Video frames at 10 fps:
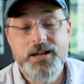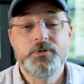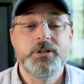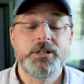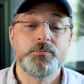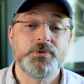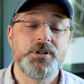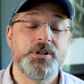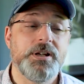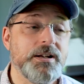I really
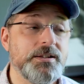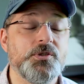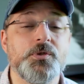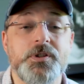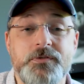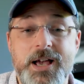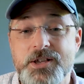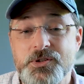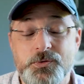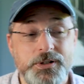appreciate it. This was a
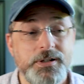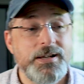fast one.